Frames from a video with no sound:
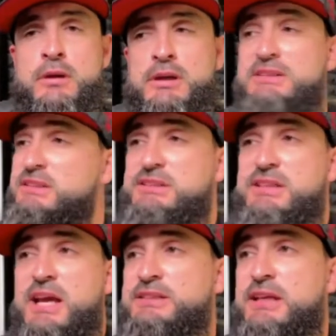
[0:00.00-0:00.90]
It's a
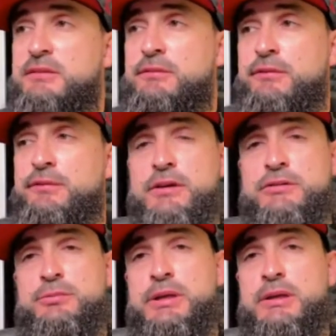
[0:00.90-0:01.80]
sad state of
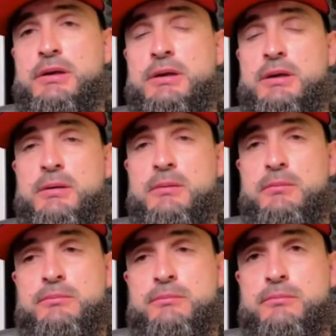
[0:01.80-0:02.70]
affairs, man.
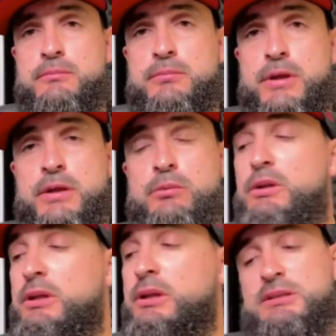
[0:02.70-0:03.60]
It
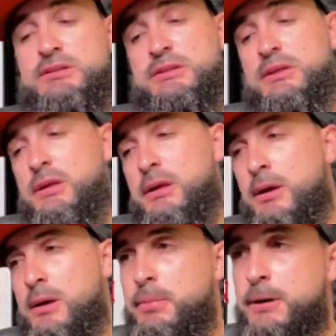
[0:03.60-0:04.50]
really is.
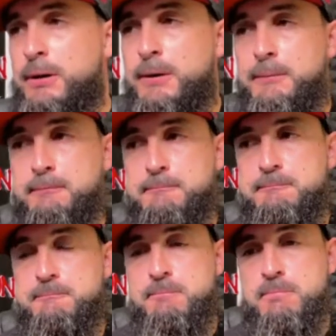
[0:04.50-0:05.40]
But
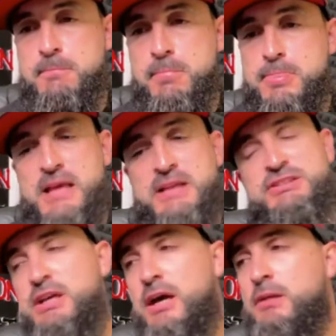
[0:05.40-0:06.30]
that's
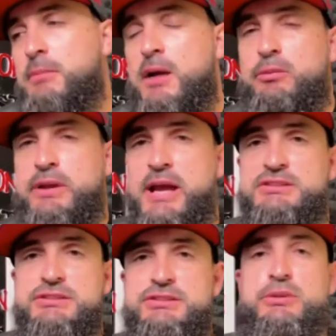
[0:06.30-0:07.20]
just kind of my
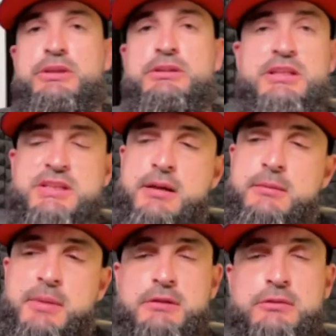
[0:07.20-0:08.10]
reaction to it. That's kind of
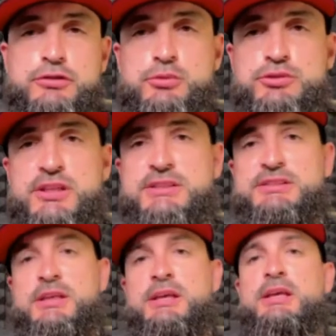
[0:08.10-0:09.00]
my little 2 cents
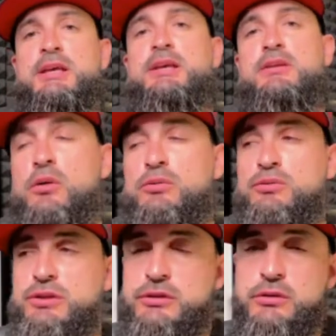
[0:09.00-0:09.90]
in the
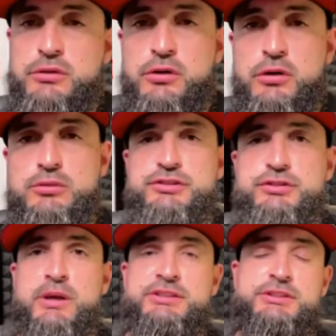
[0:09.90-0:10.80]
whole
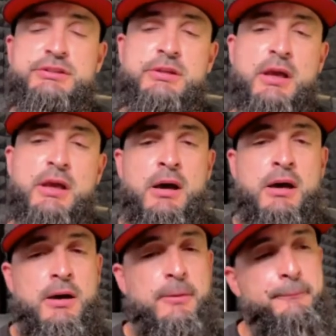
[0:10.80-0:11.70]
situation.
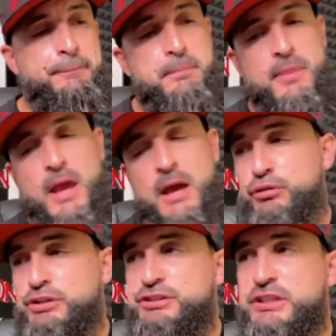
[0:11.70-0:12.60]
I
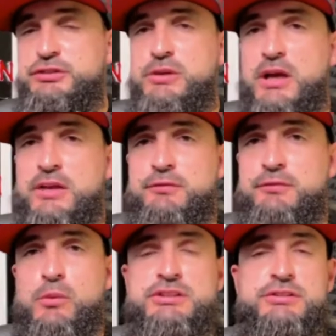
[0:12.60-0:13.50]
appreciate you guys for
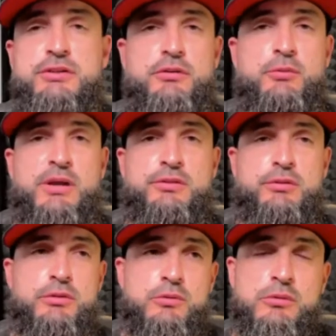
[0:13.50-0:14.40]
watching this all the way through.